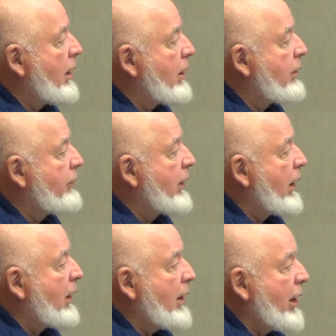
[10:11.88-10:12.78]
we
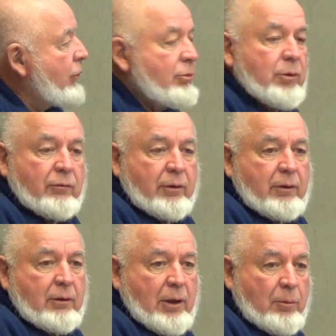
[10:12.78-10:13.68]
got a house
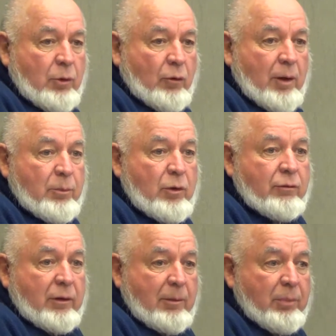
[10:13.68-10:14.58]
mover or a
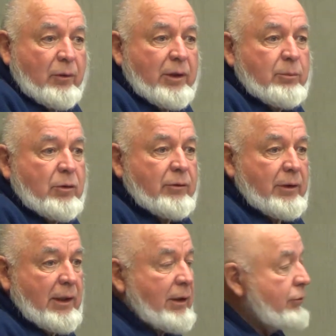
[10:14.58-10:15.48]
mover, a building
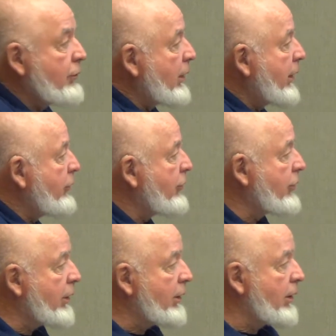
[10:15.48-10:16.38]
mover. Now it's really
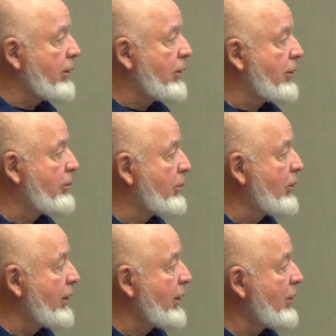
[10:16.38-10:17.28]
interesting in the
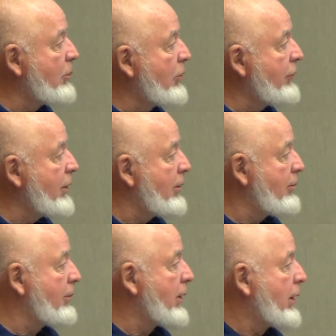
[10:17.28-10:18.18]

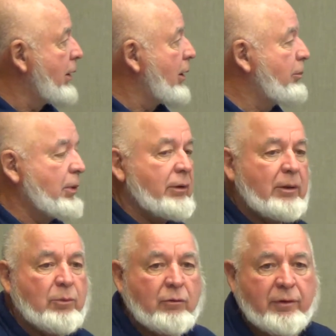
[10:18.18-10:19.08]
building
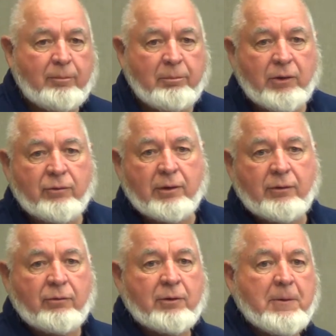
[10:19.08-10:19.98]
moving
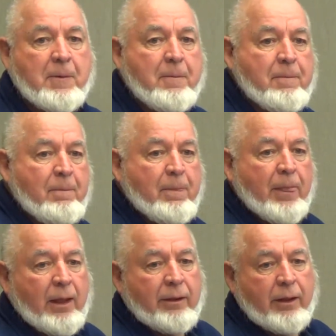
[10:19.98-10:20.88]
business.
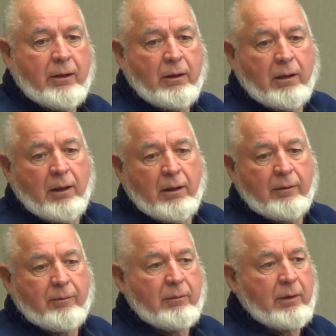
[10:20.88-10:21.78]
There
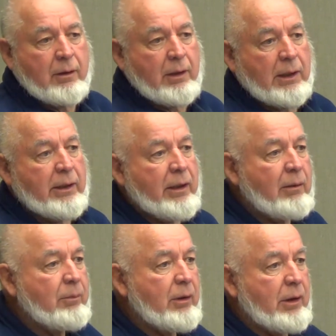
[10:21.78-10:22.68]
are a
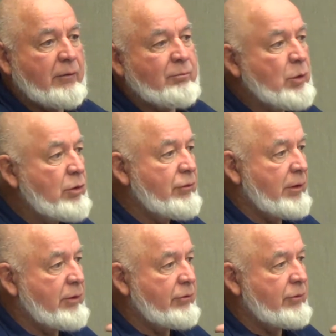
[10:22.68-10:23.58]
number of
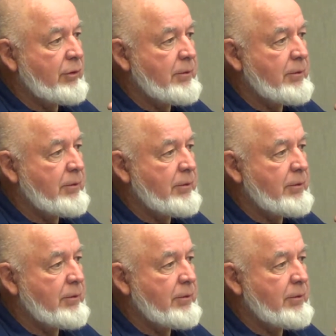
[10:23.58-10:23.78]
movers